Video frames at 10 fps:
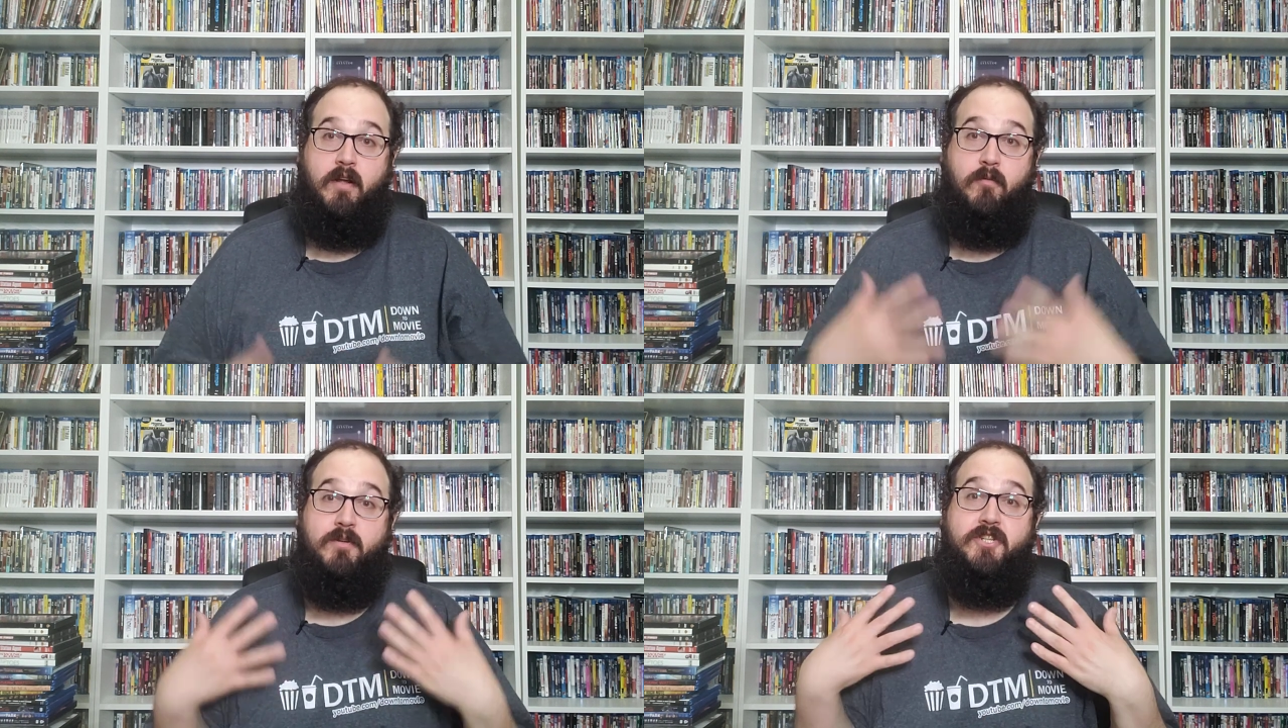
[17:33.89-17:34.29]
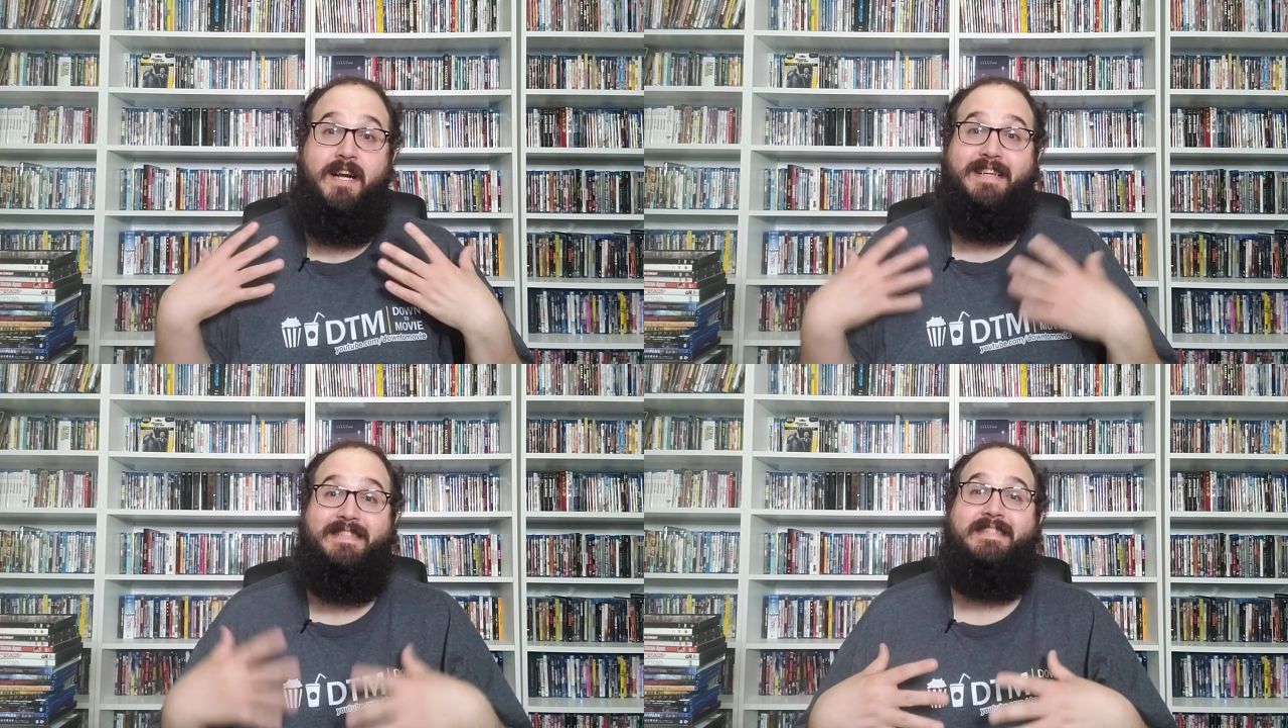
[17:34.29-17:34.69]
I don't want you
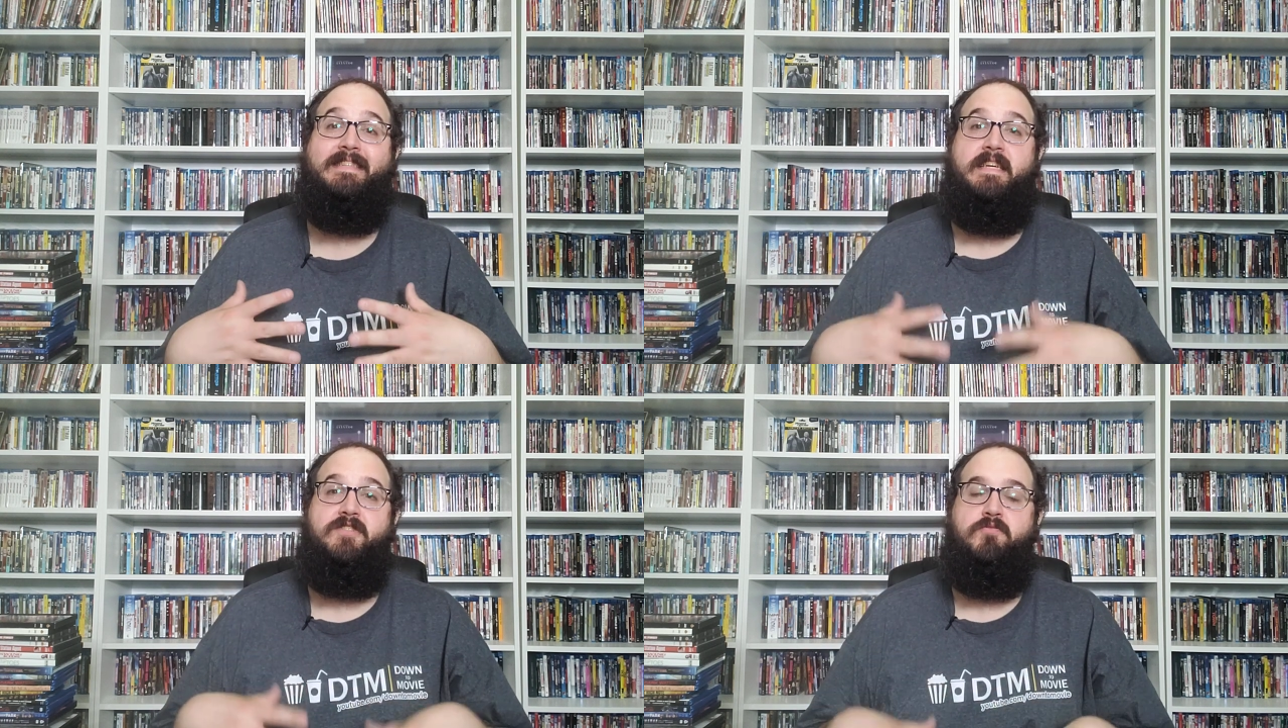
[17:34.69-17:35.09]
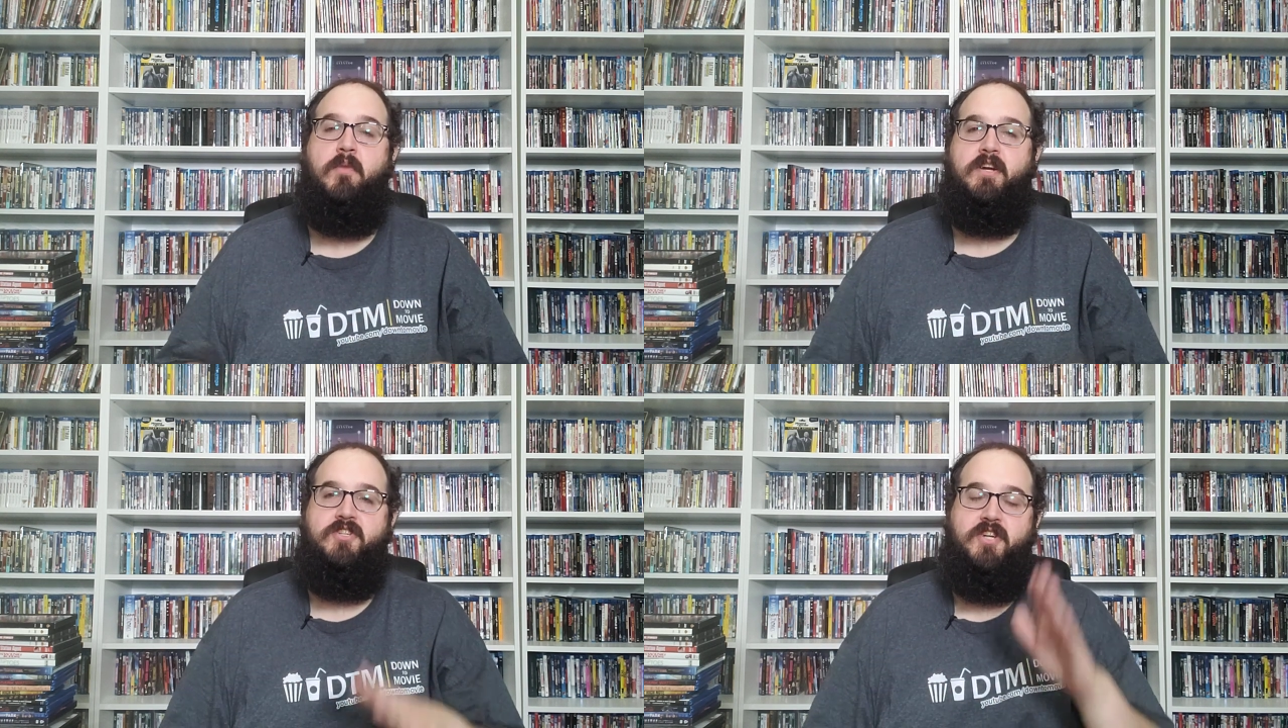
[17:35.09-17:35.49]
guys to see too
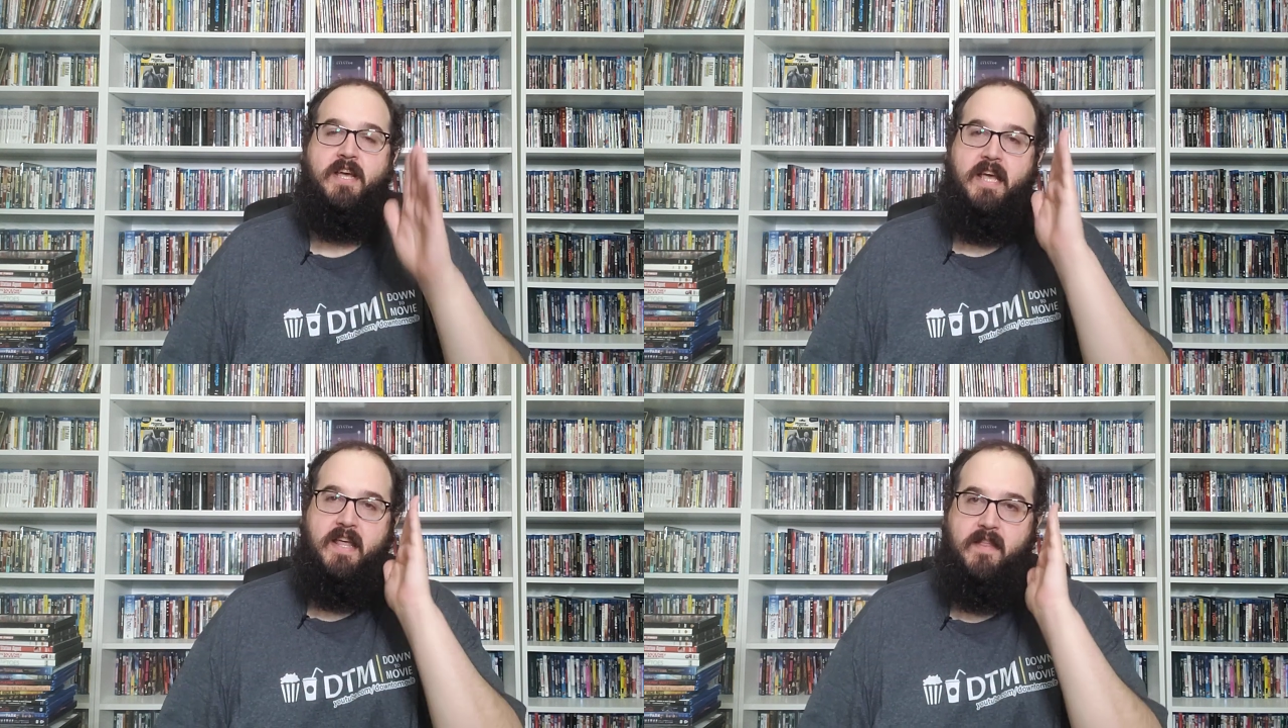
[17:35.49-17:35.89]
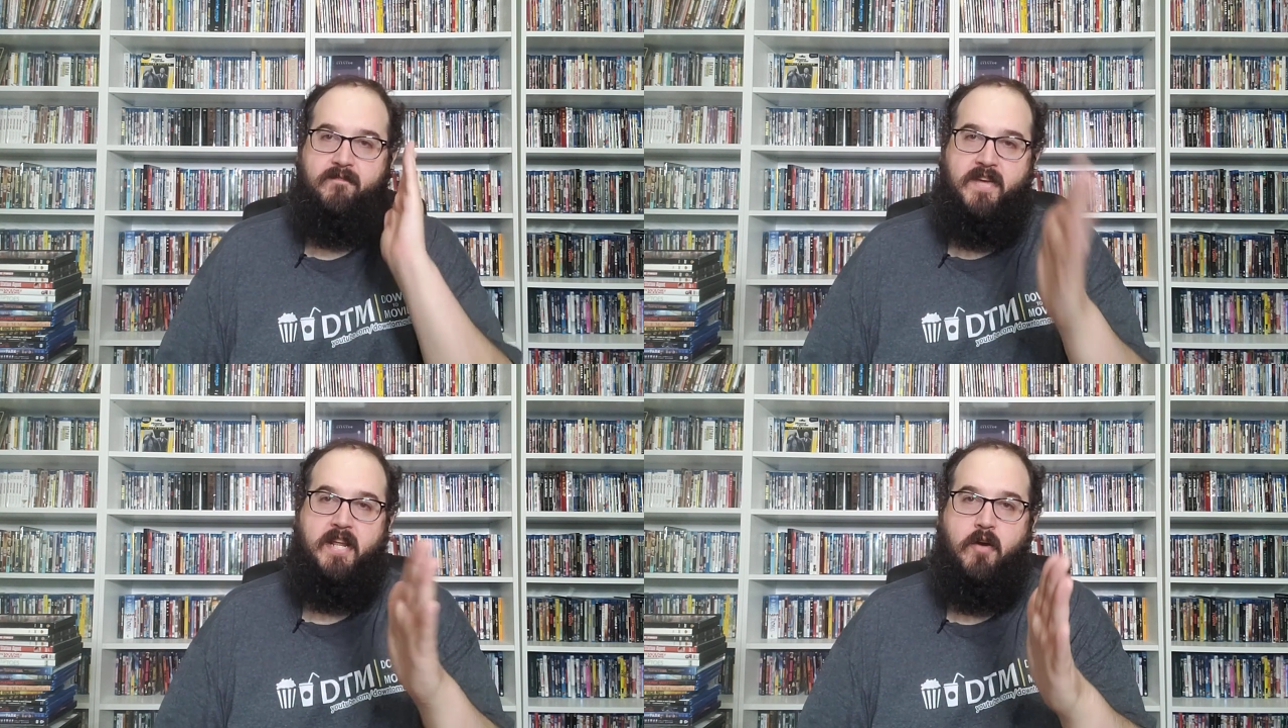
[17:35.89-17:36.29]
much. The
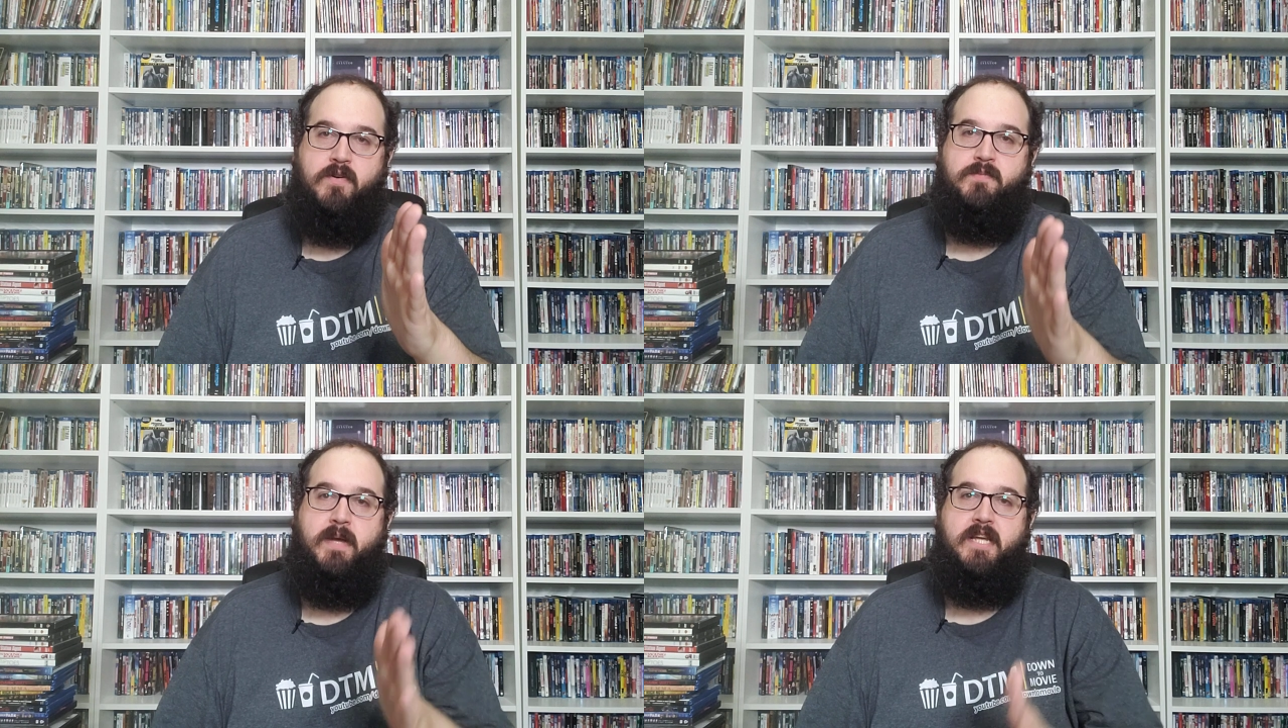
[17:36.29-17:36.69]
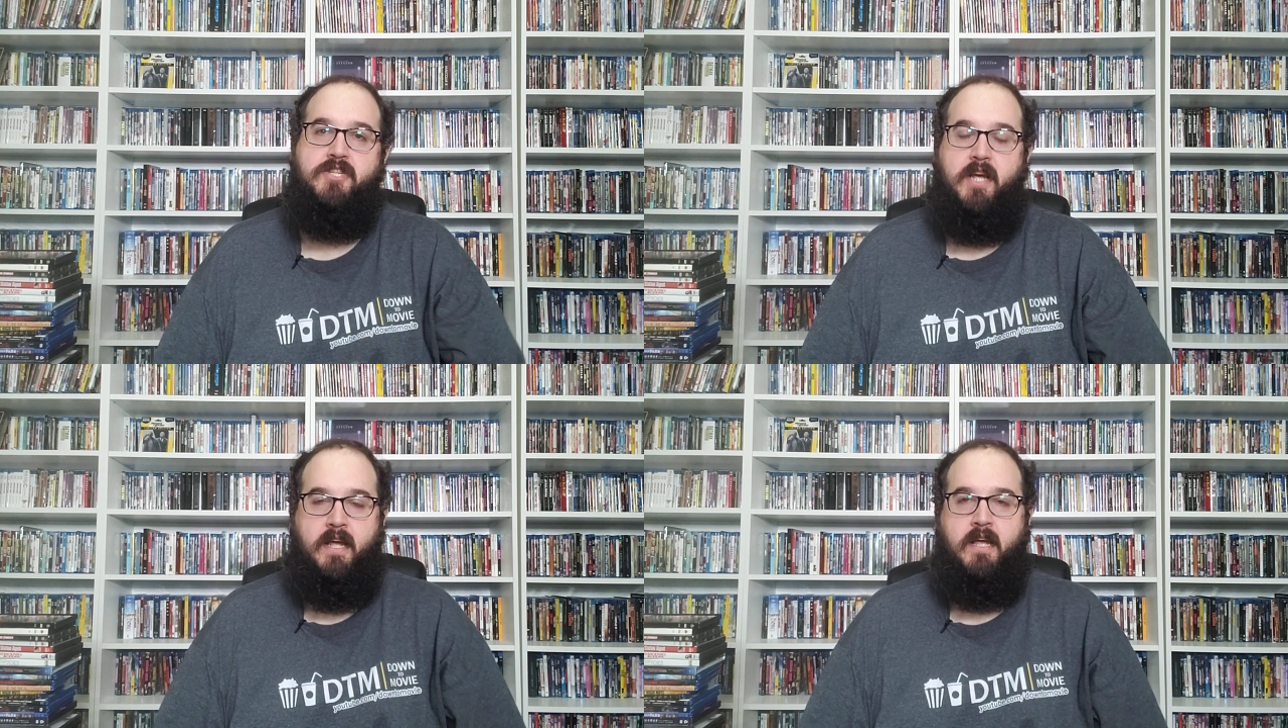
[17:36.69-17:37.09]
video is
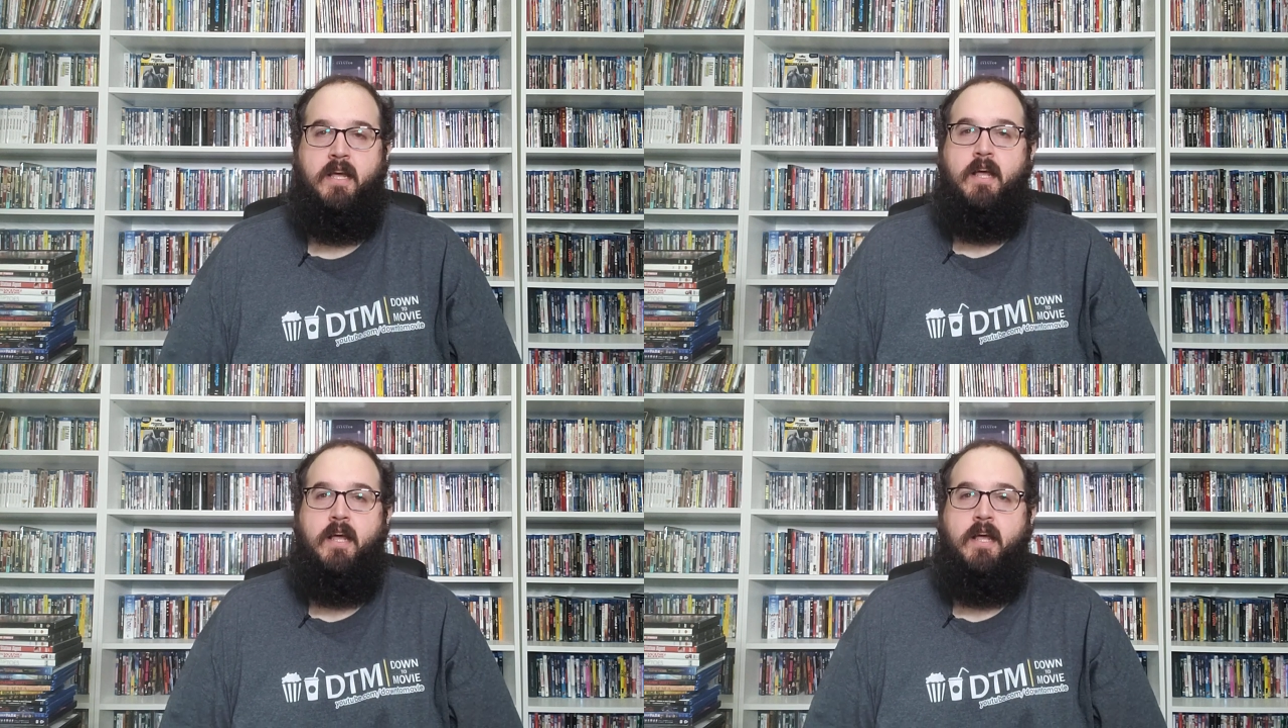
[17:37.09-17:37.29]
PG.